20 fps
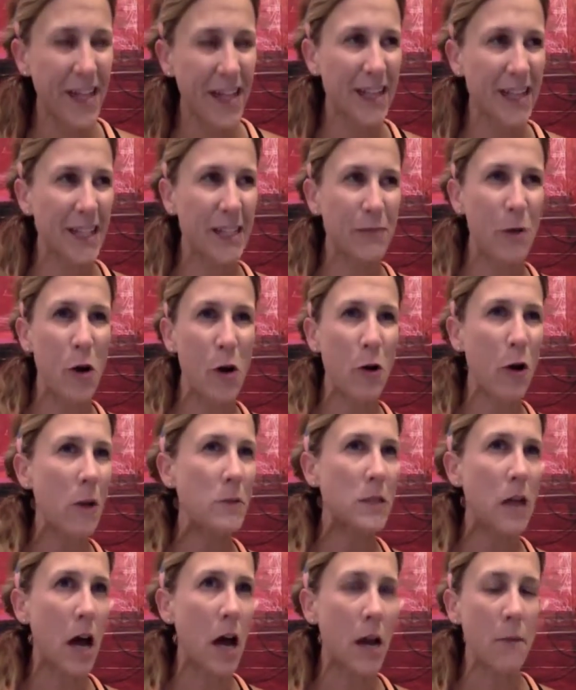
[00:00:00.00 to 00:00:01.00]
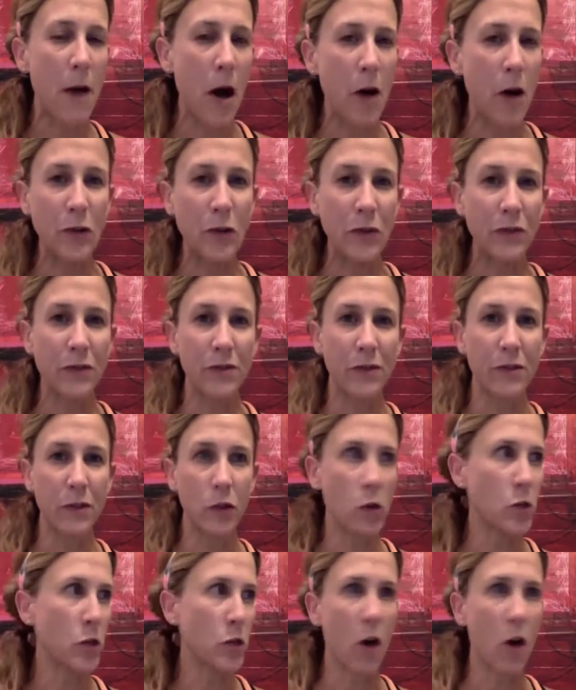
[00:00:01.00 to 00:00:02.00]
This program's not about
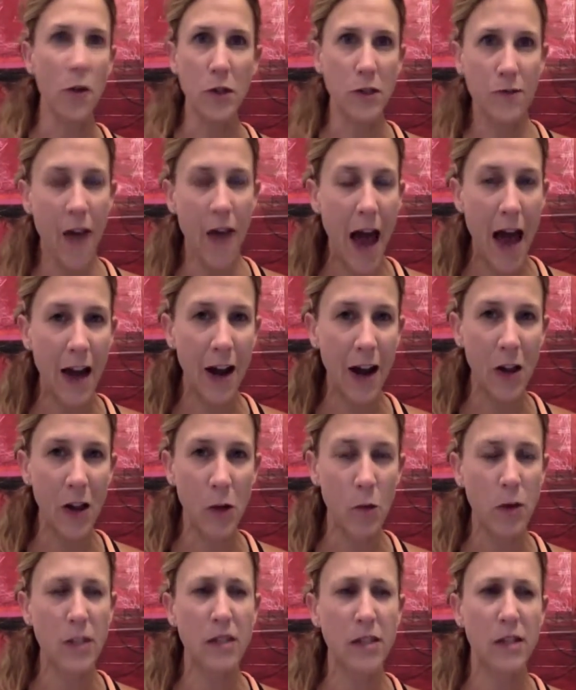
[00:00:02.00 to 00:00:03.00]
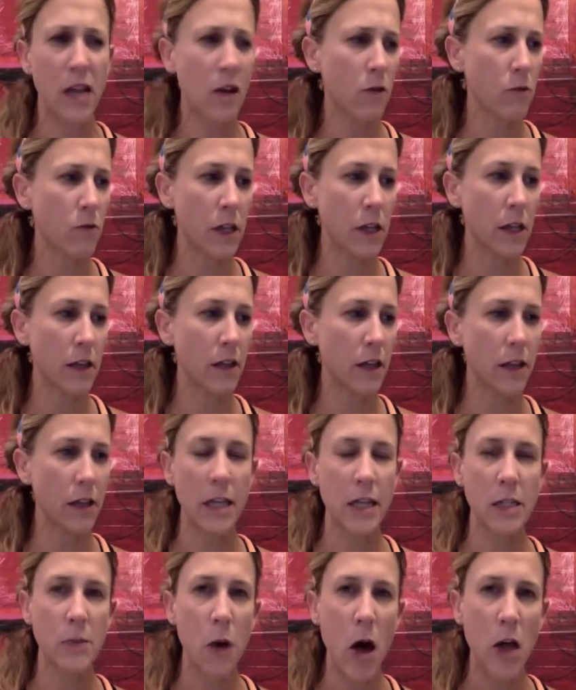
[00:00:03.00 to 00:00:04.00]
losing all this fat all at once because I don't really think
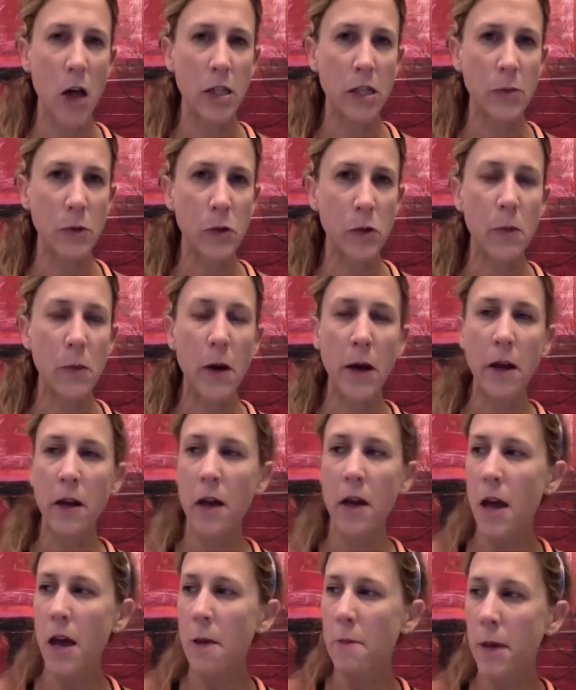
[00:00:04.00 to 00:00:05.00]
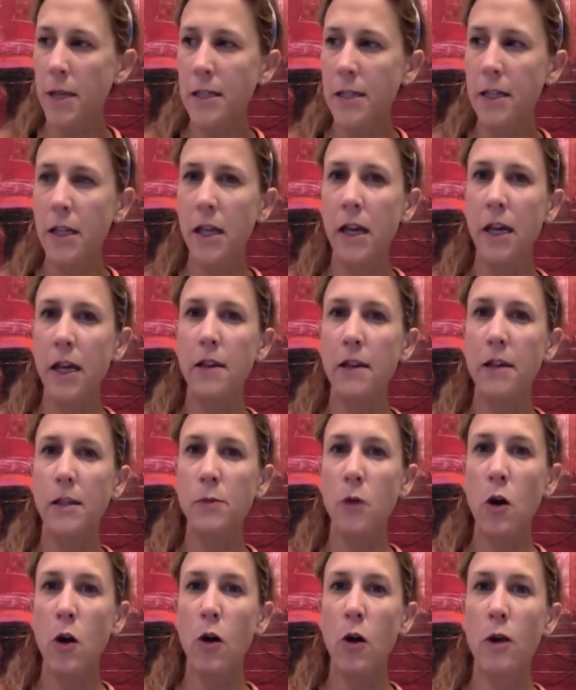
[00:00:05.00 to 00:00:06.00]
that's possible. But basically, this
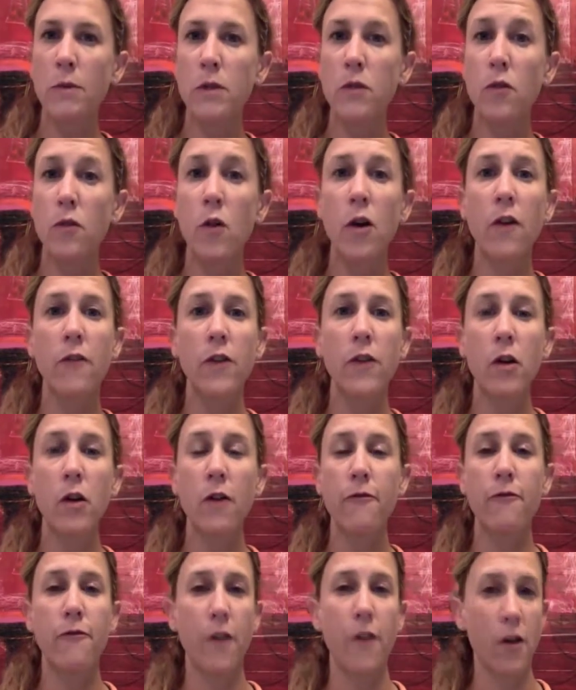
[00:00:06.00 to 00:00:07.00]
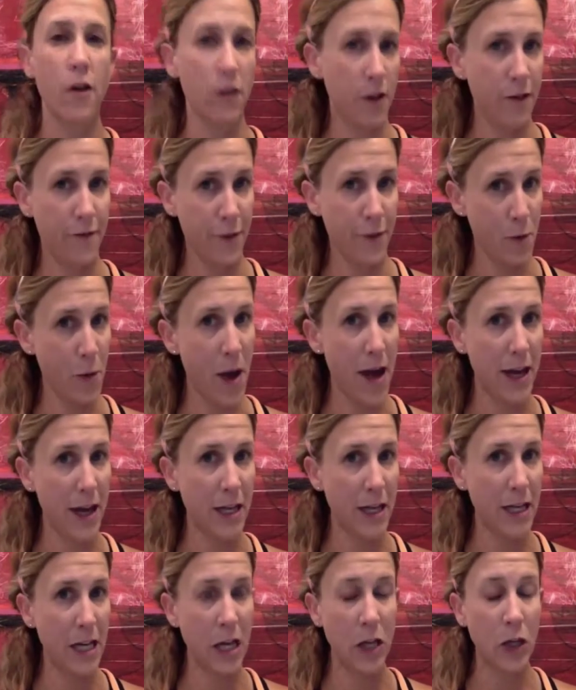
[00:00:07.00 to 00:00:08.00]
program's for if you have fallen off the
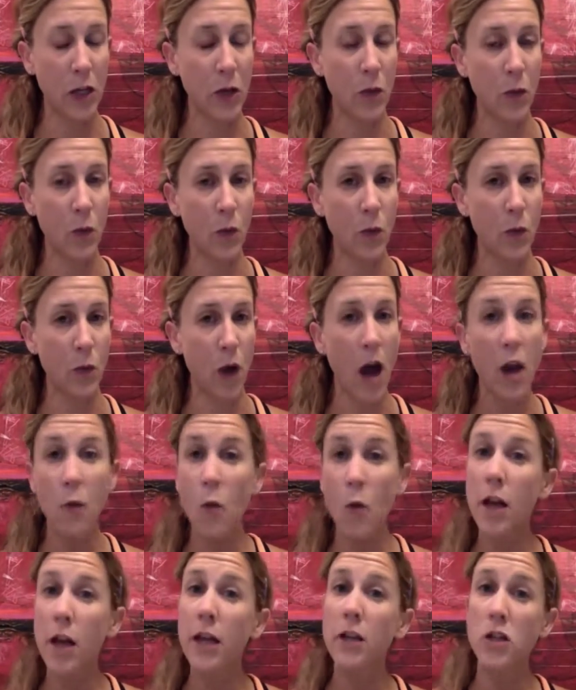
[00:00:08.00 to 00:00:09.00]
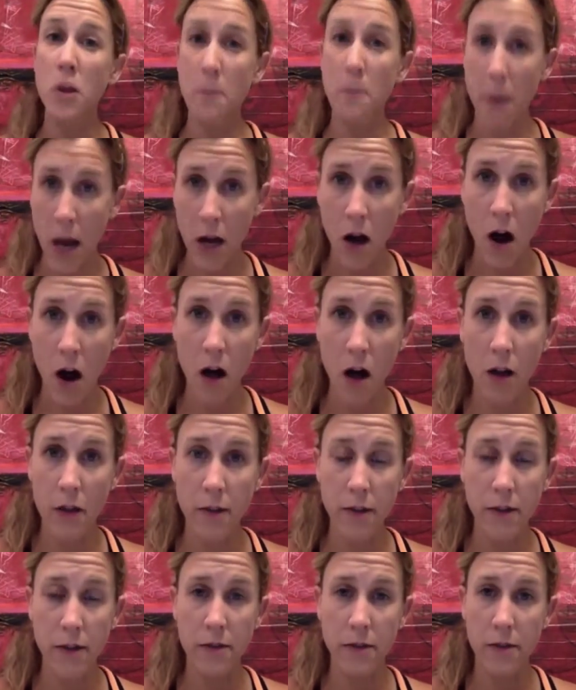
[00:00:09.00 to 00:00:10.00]
wagon and you kind of want to jump back on
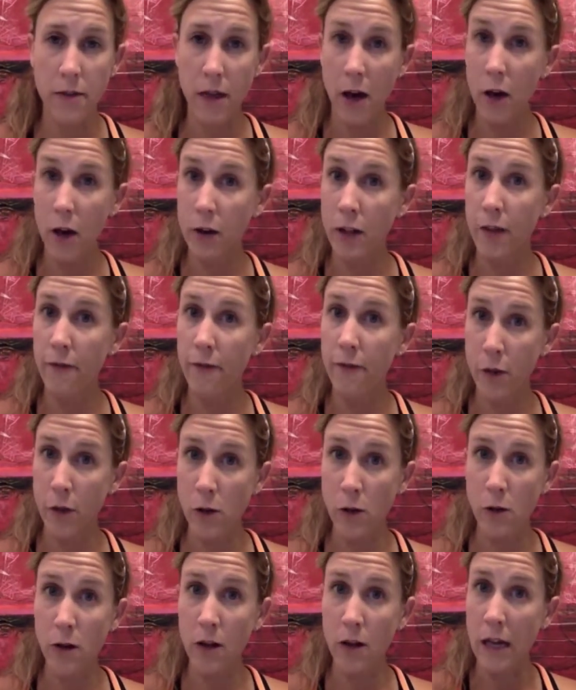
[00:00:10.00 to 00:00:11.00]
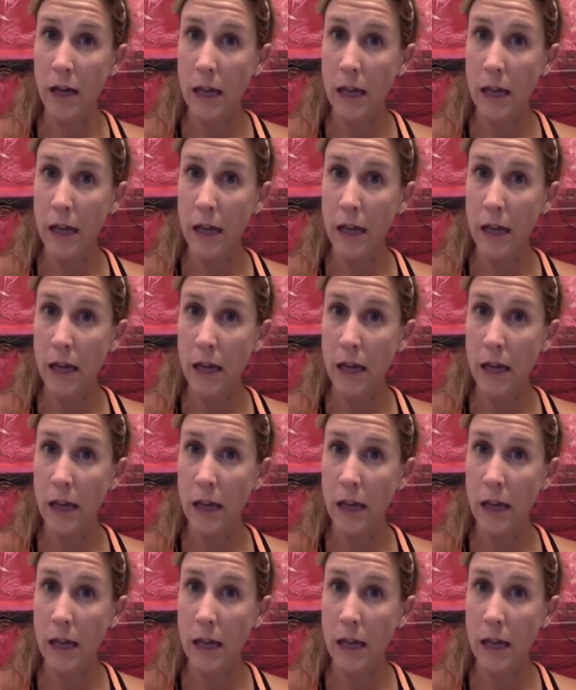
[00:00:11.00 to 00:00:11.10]
the healthy food